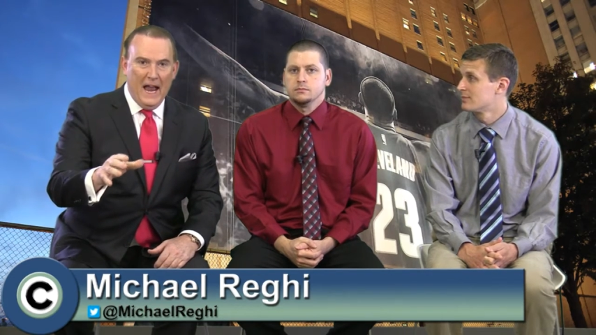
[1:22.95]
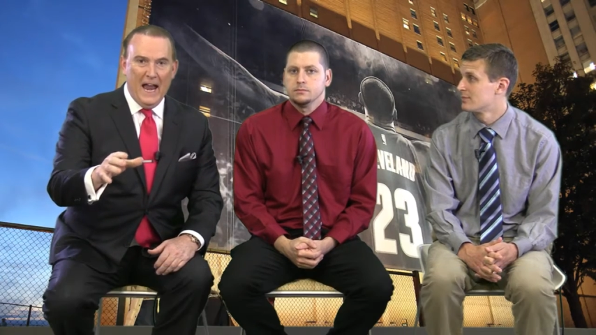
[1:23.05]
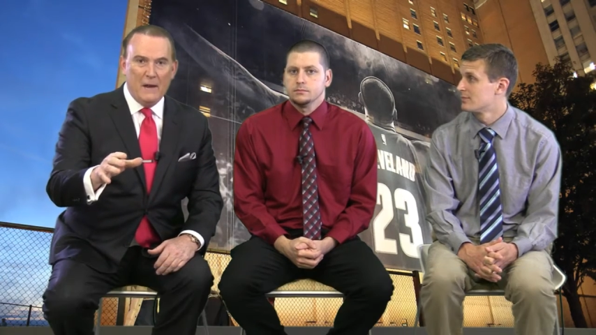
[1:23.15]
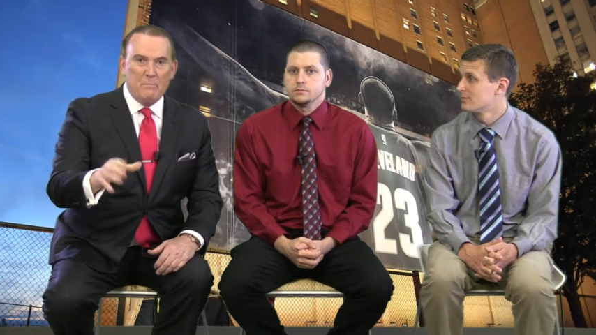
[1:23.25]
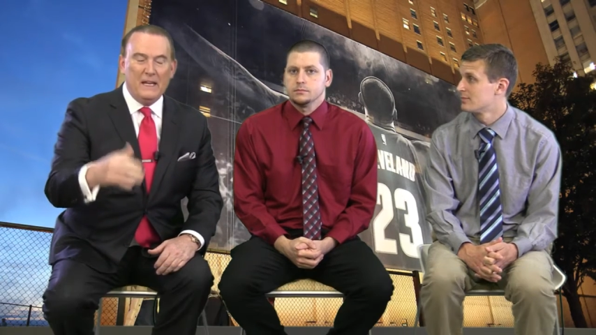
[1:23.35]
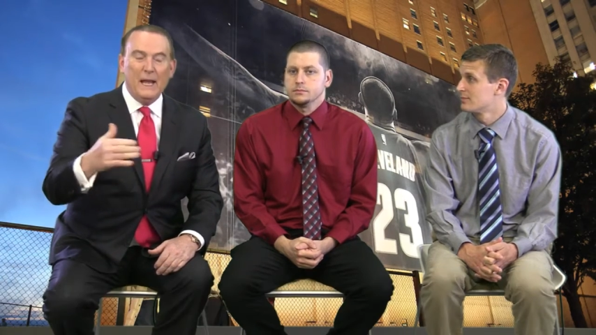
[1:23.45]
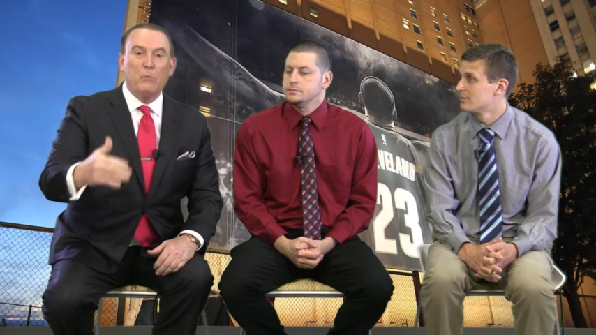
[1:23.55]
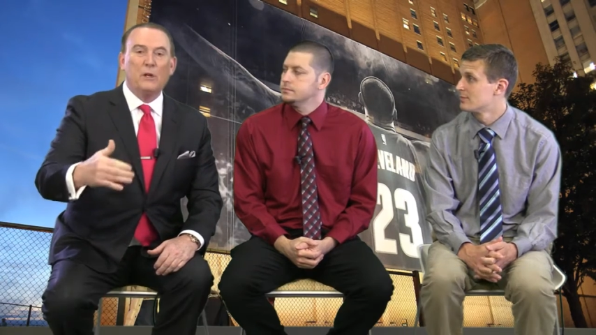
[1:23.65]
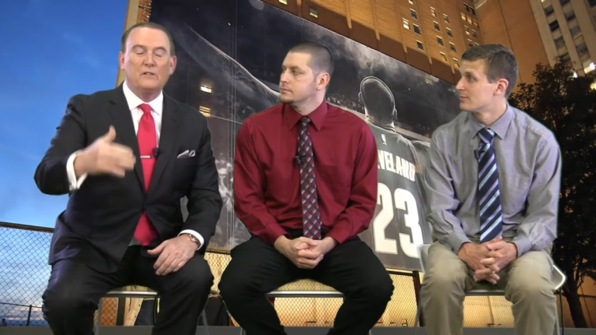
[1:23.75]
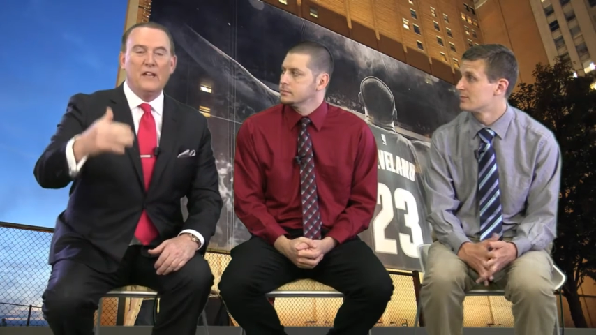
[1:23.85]
Speaker 1: and be
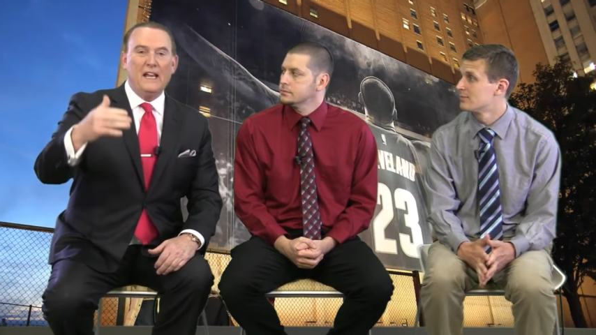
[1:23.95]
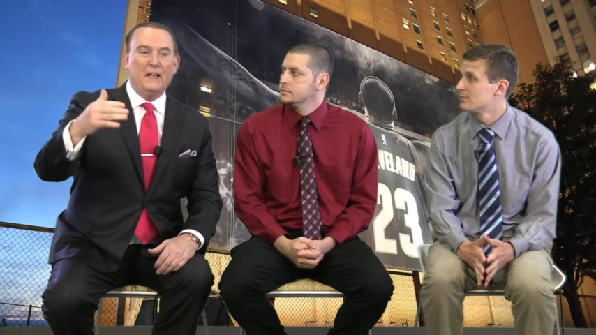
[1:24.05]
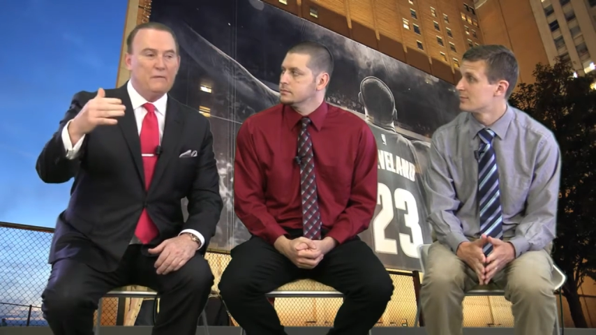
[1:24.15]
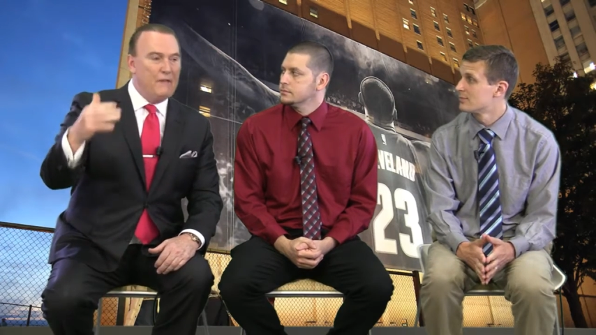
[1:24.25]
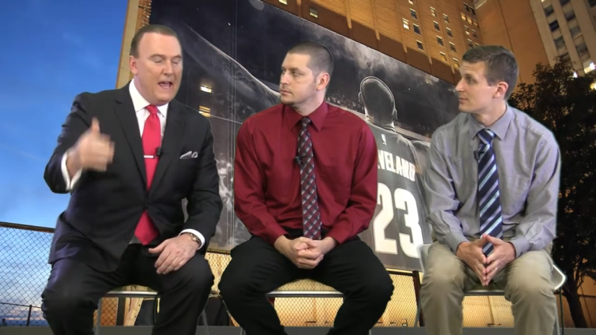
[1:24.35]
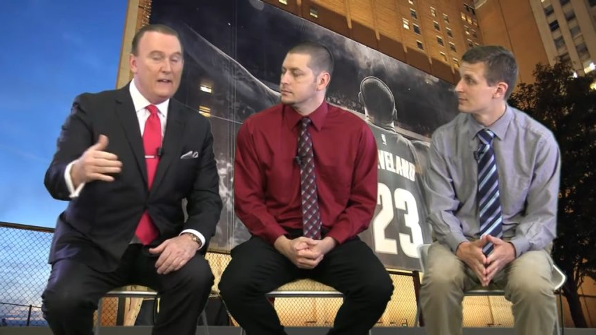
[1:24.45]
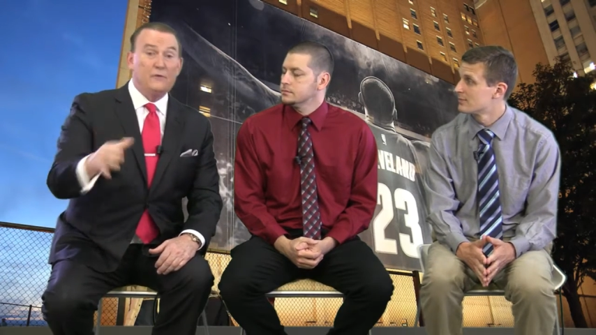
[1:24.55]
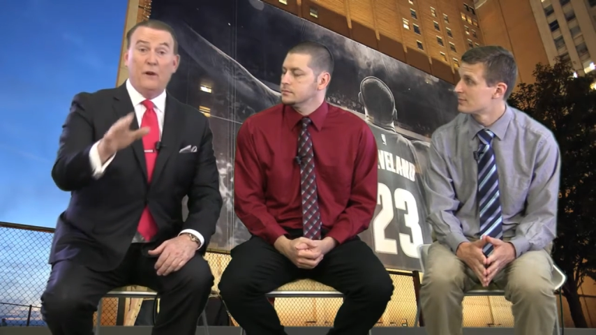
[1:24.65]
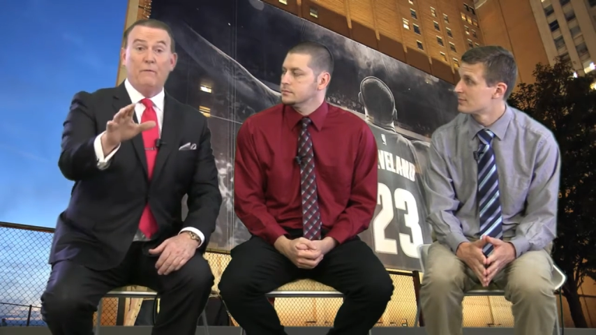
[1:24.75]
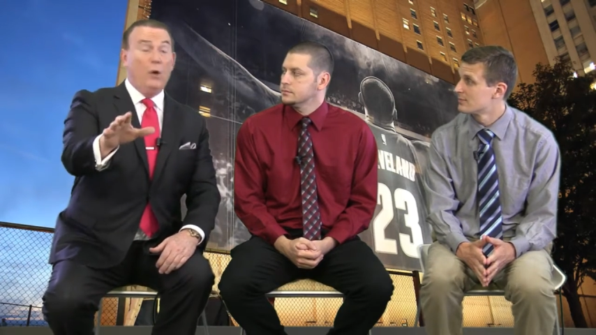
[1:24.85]
able to take
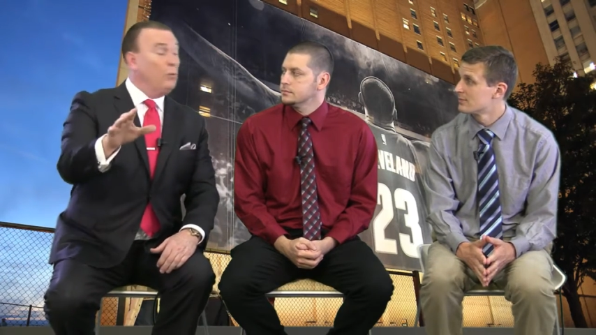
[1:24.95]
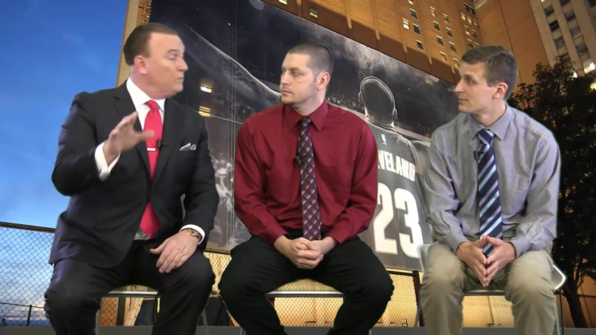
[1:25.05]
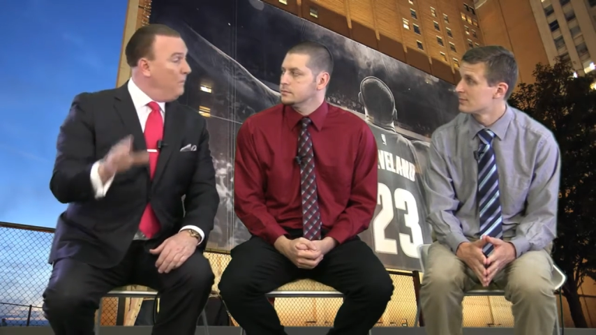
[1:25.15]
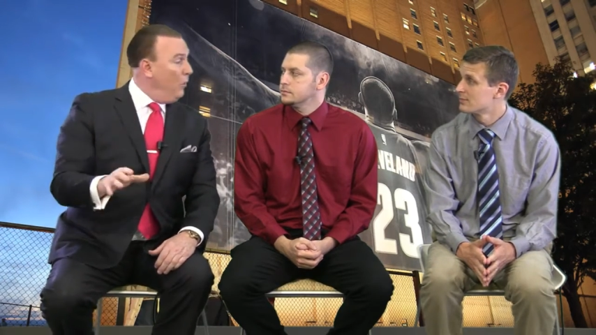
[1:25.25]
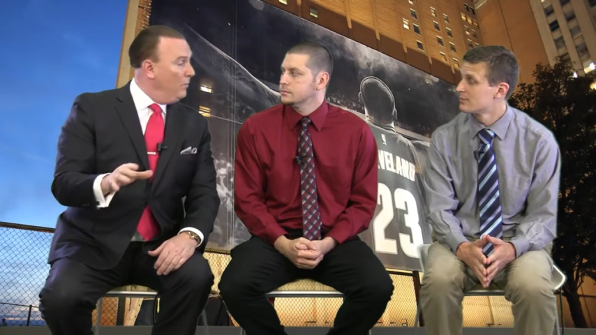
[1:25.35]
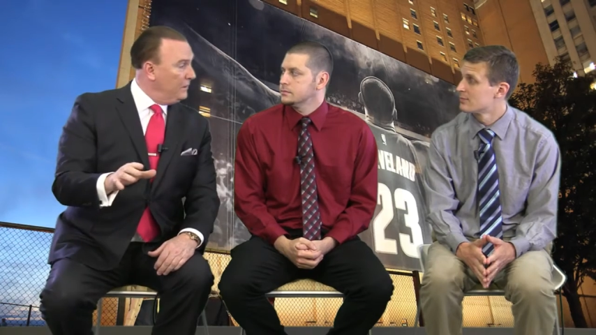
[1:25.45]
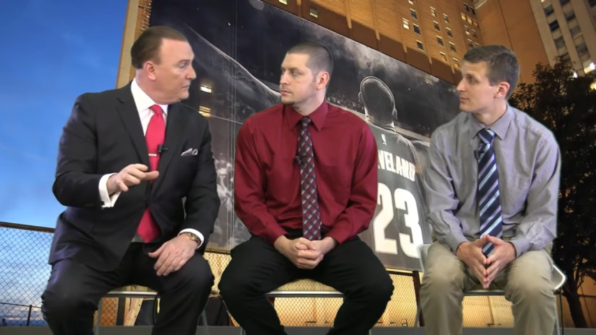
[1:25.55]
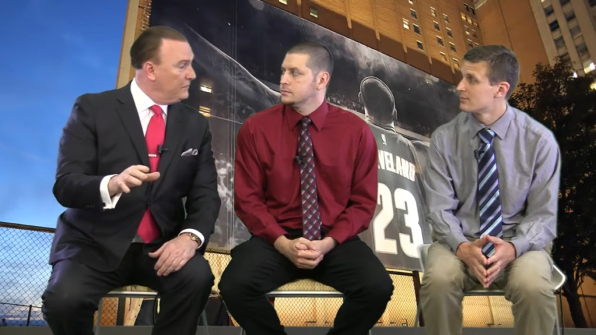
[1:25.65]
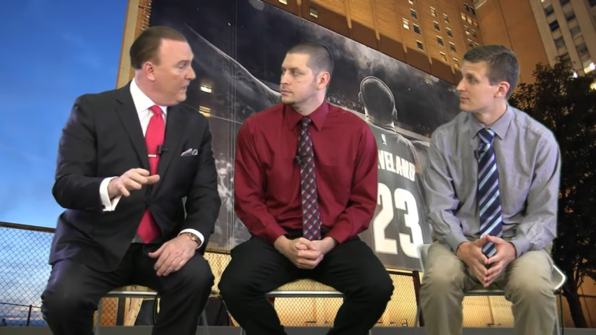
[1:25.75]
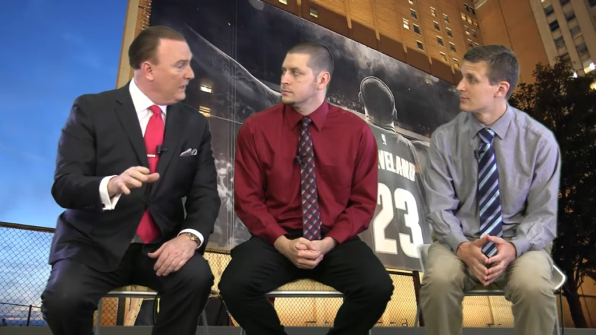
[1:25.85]
advantage of those
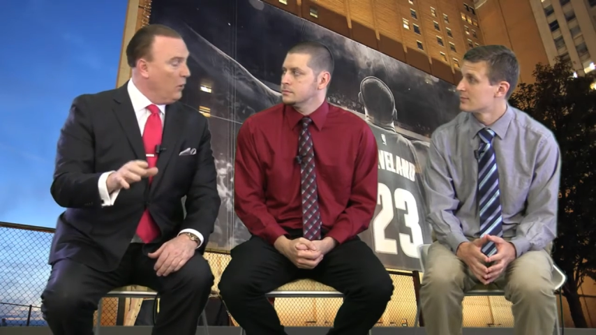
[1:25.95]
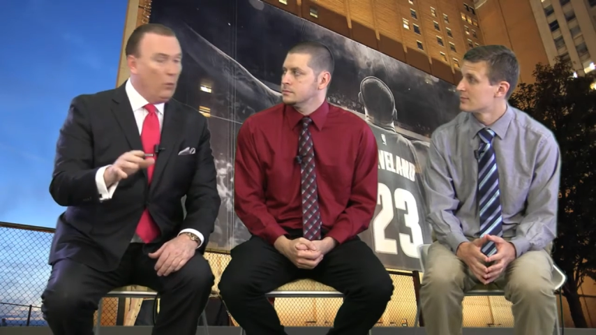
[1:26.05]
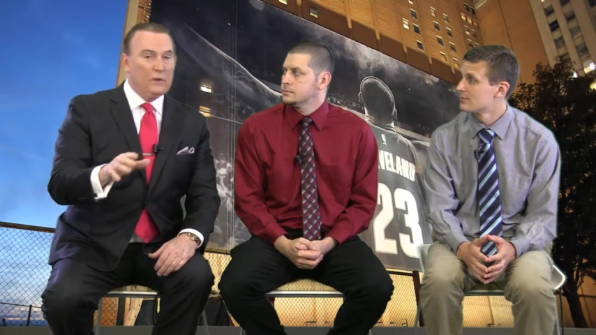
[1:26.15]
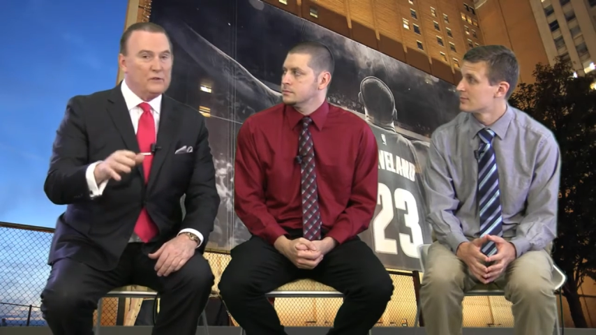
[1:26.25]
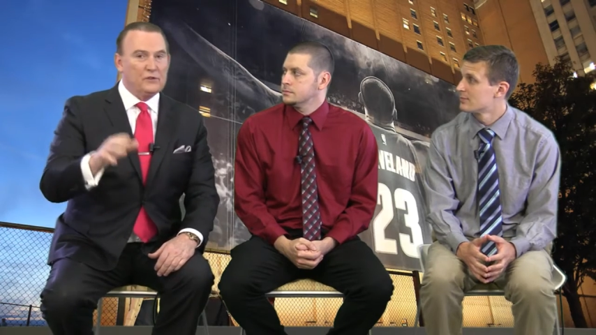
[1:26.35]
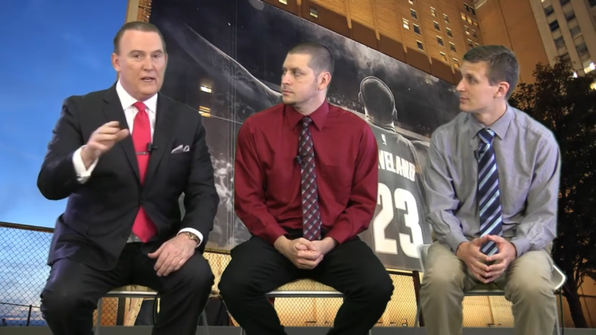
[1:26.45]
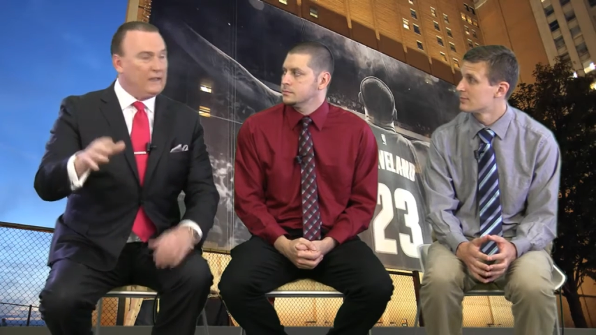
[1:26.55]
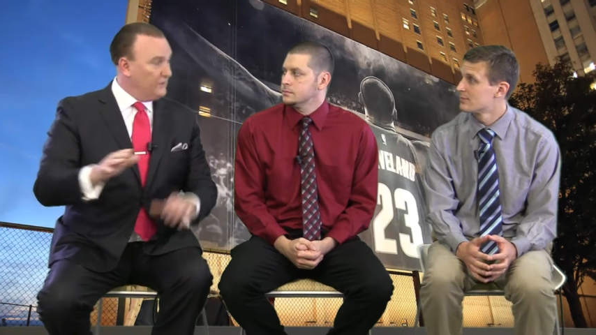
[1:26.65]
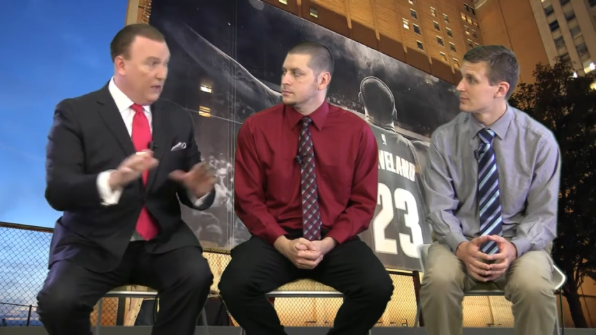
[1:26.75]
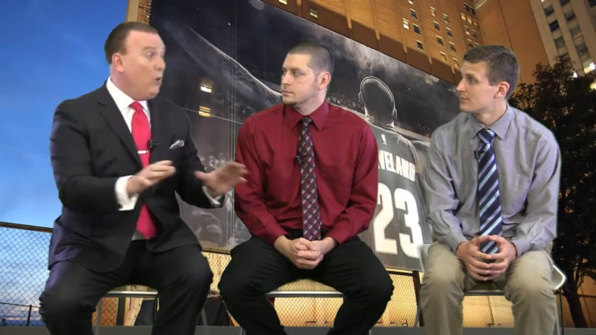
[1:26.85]
moments that Golden
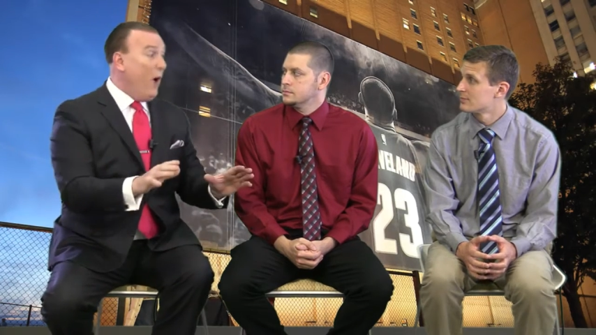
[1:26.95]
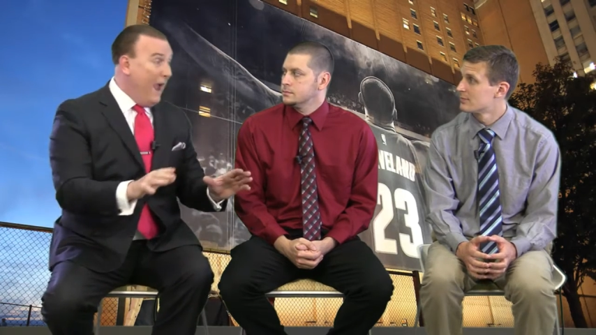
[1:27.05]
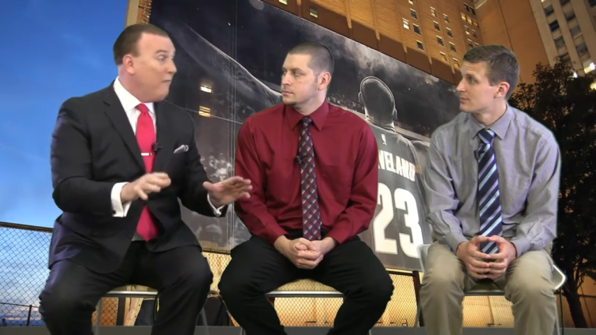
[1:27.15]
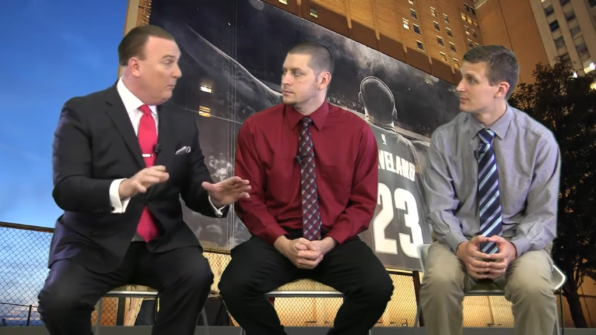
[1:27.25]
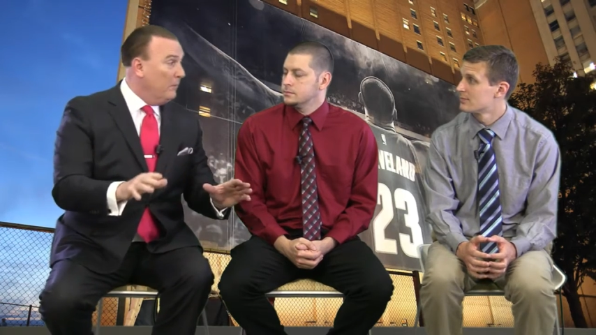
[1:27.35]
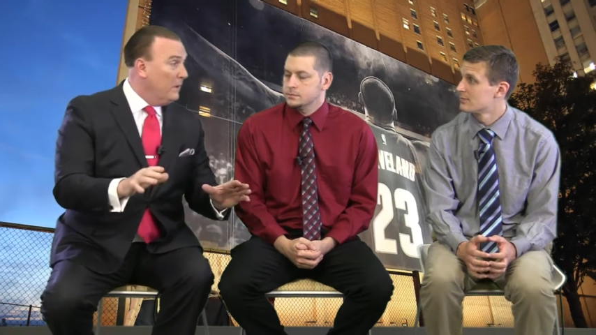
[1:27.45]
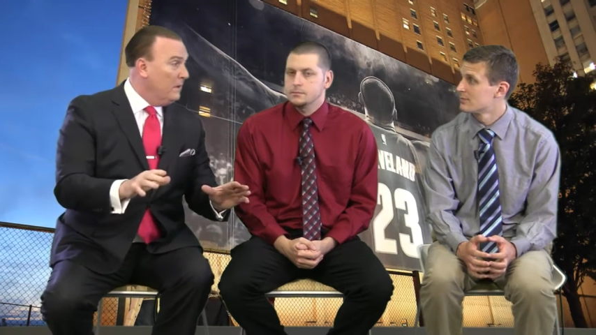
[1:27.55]
State, because they're going to have them?